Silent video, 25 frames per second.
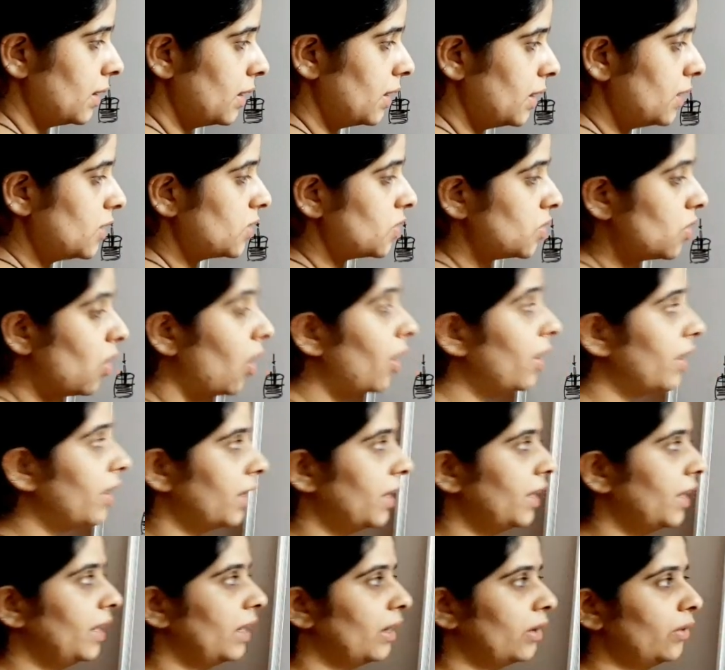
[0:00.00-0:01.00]
is not
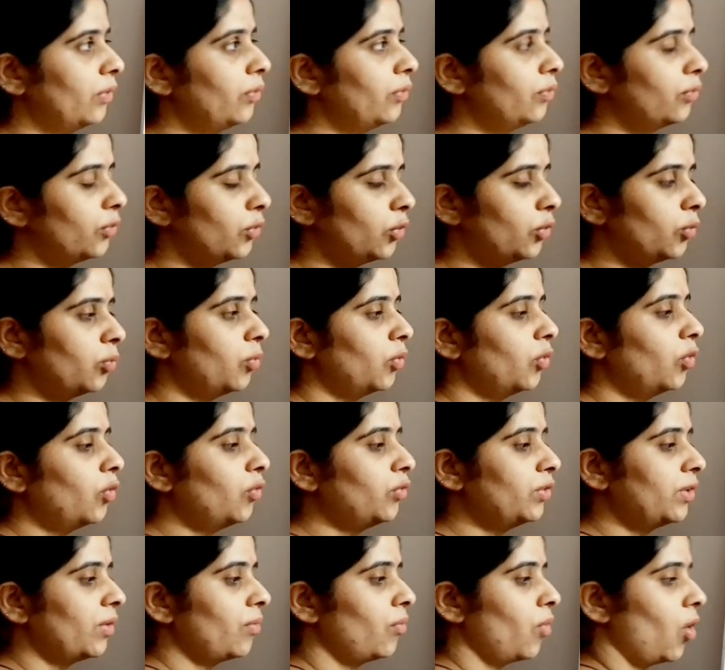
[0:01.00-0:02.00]
enough to
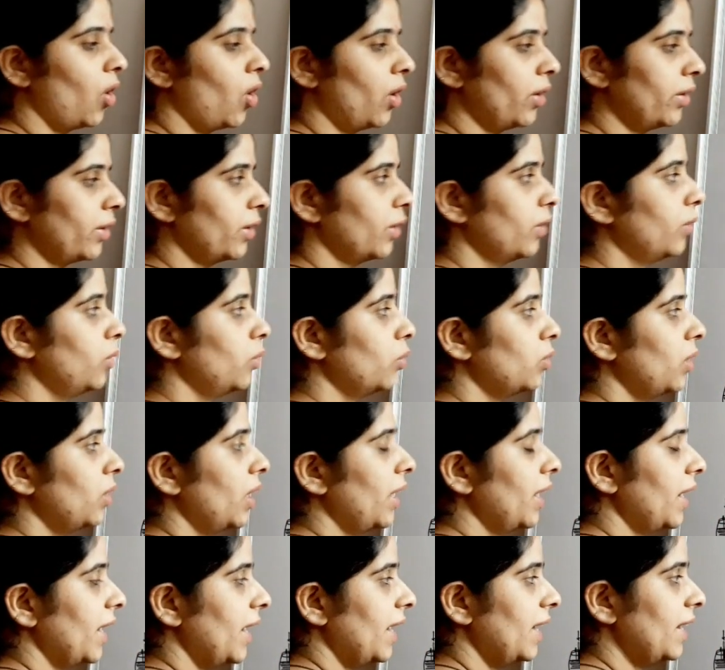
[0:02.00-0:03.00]
move the water to the
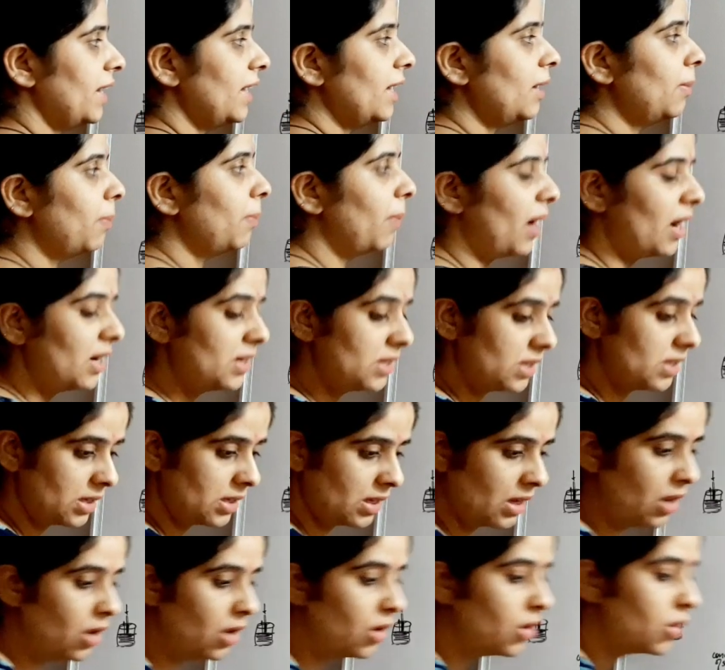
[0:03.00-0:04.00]
aerial parts.
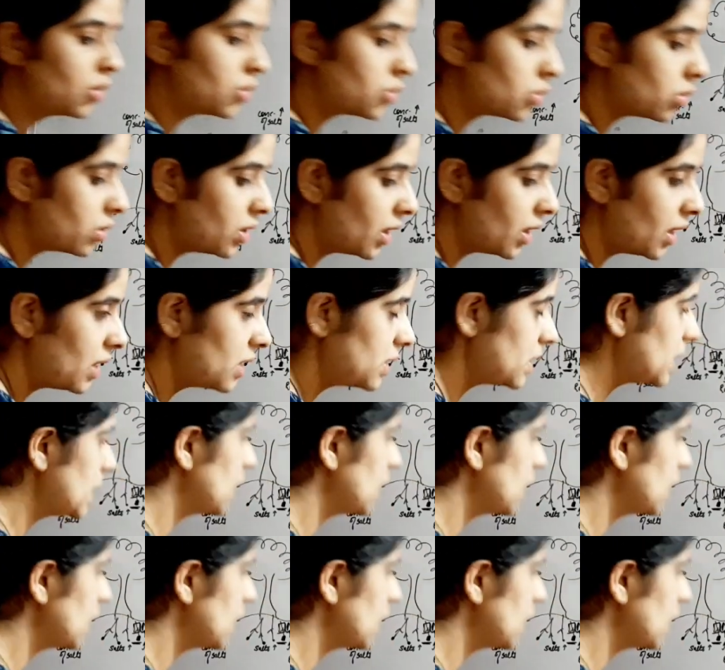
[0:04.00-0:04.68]
So there is